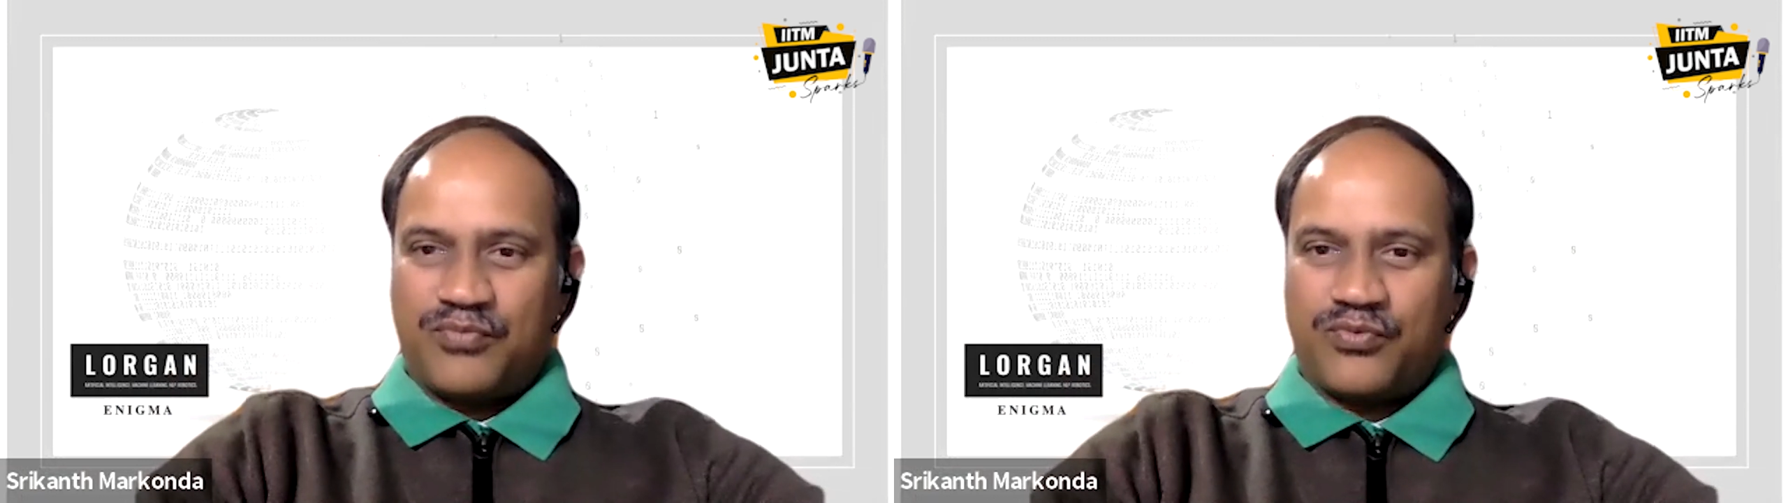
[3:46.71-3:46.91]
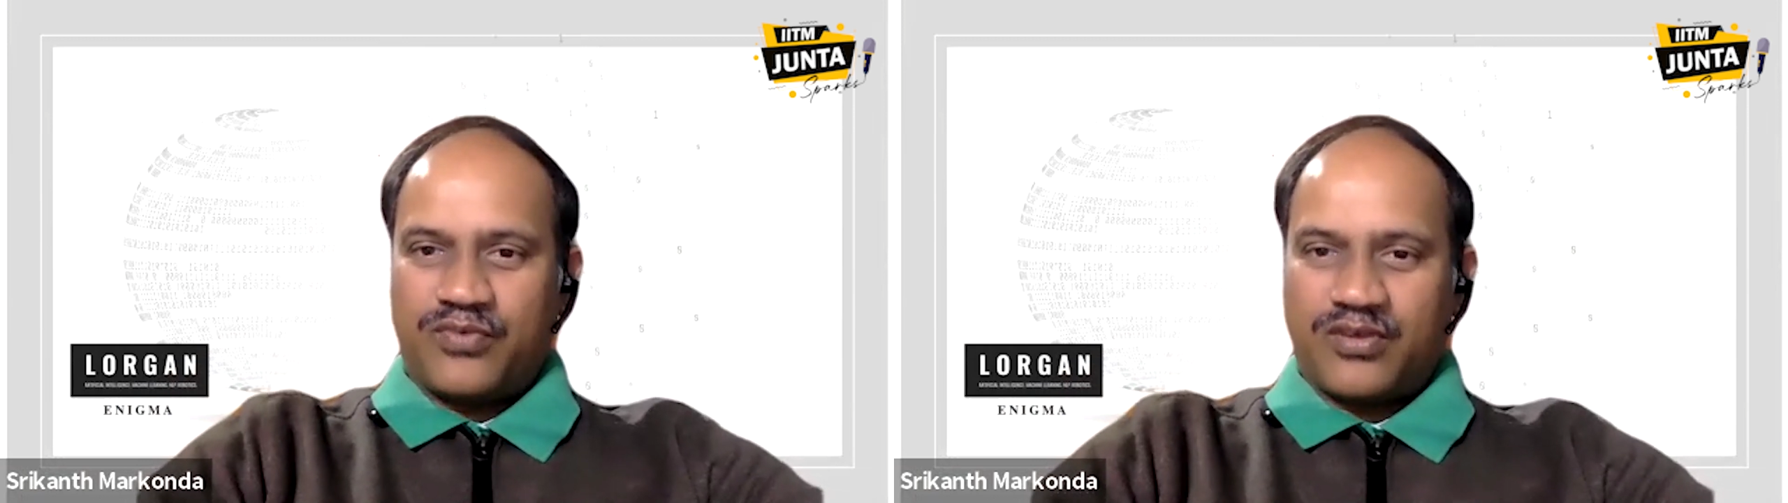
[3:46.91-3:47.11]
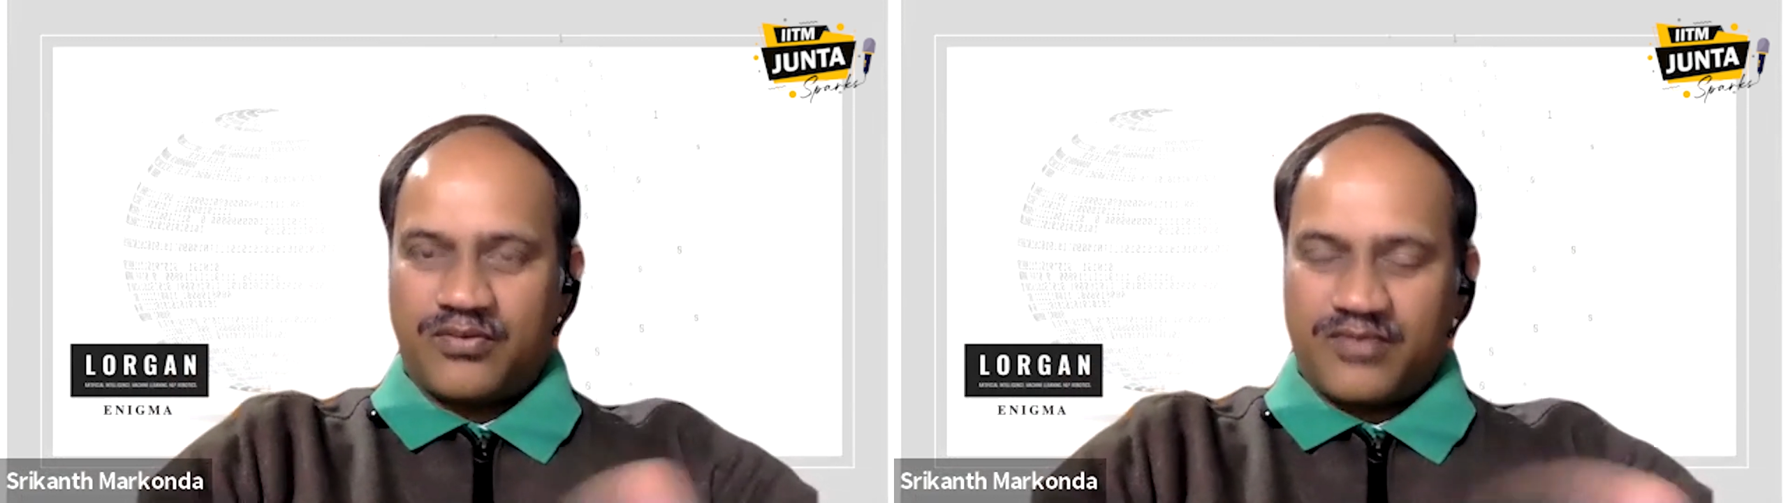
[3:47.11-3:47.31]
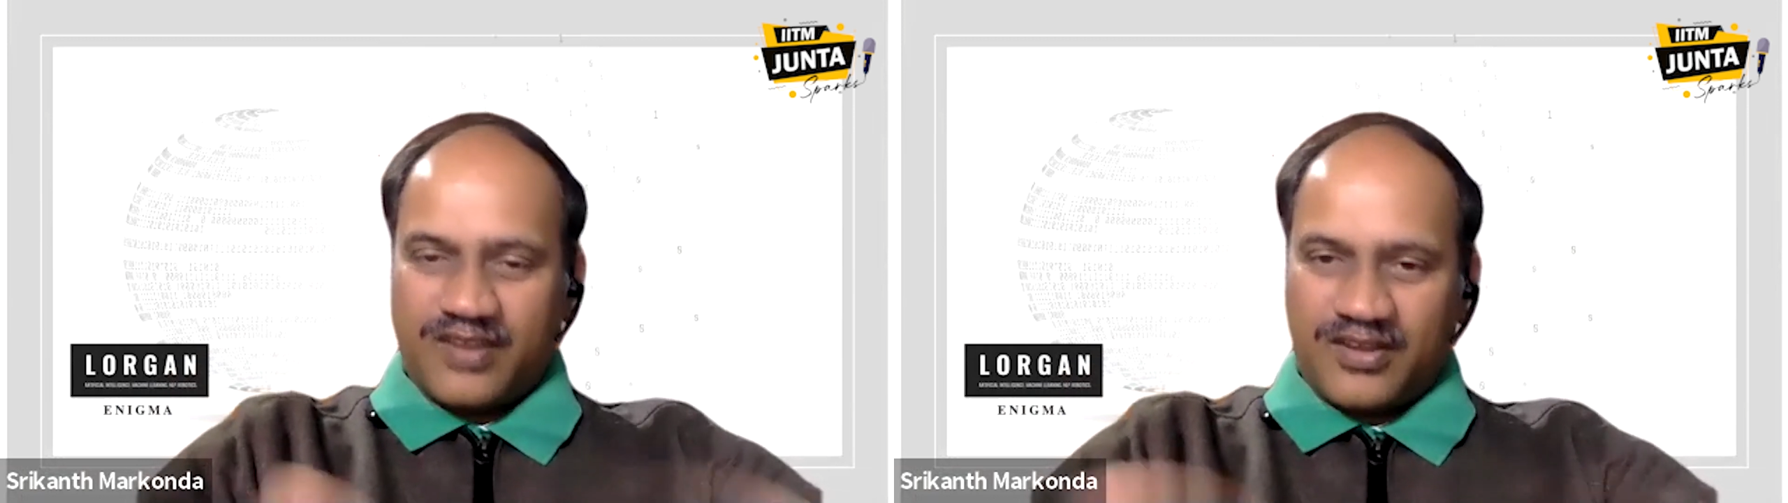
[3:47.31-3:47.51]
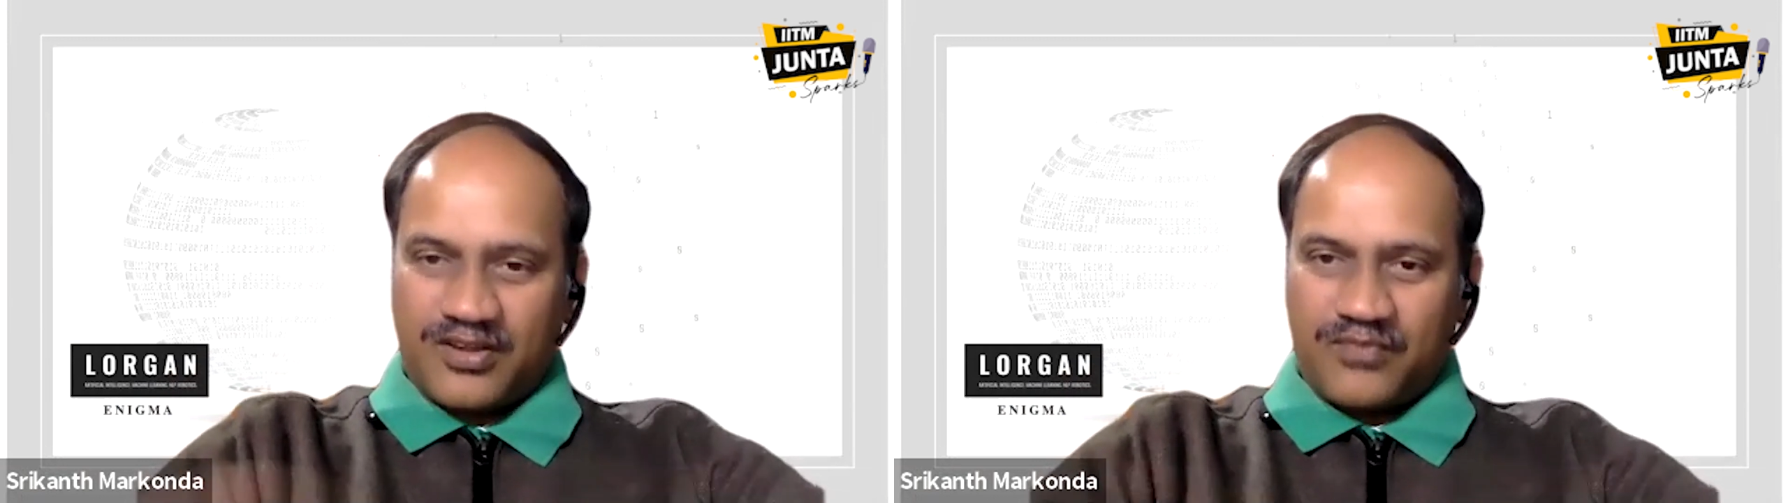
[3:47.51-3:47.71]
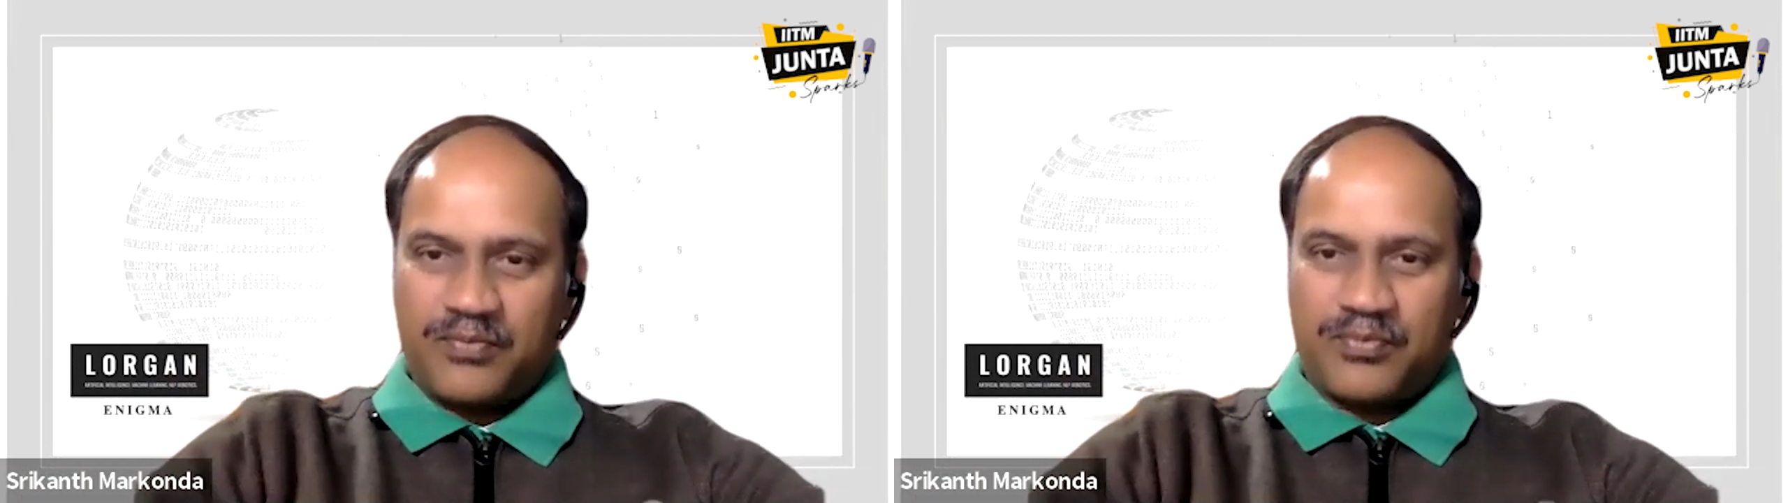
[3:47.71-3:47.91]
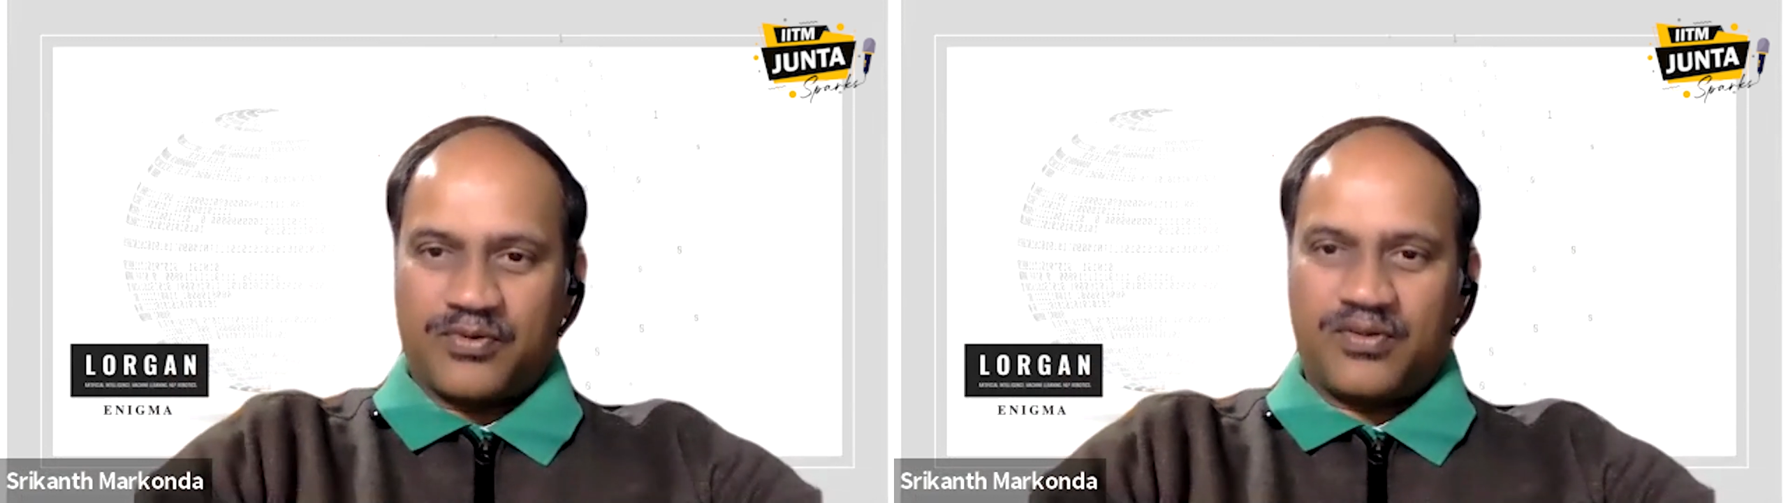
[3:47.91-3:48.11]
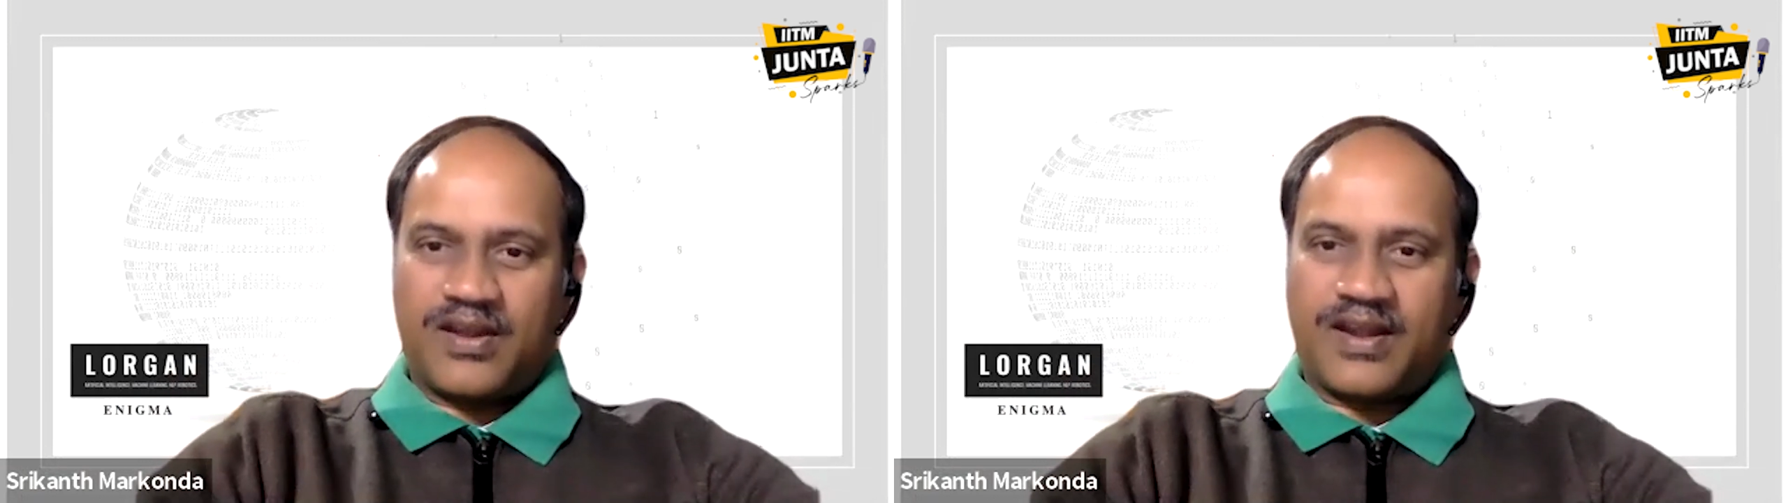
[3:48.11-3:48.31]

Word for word: moved on into Wipro,